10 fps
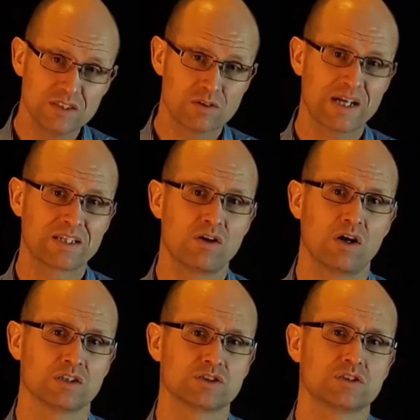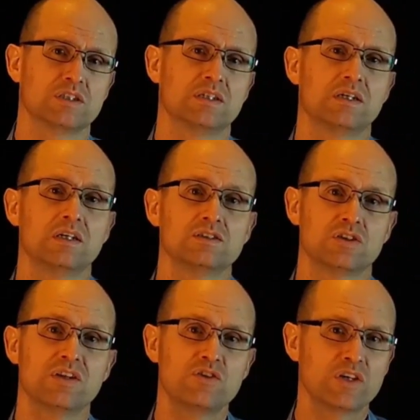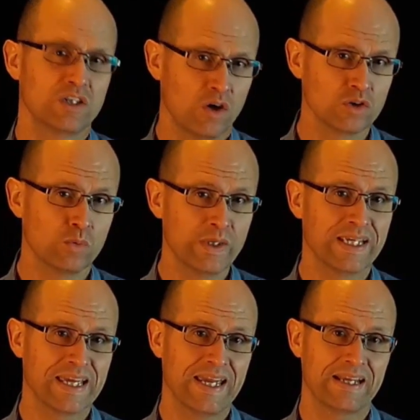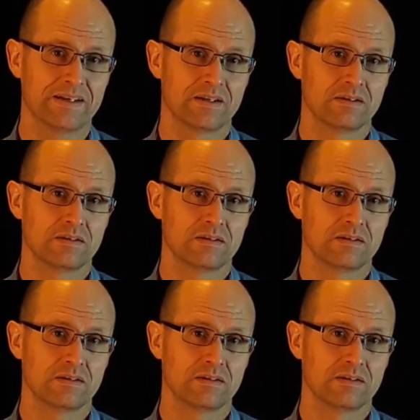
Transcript: the right cards so that you can hold a winning hand.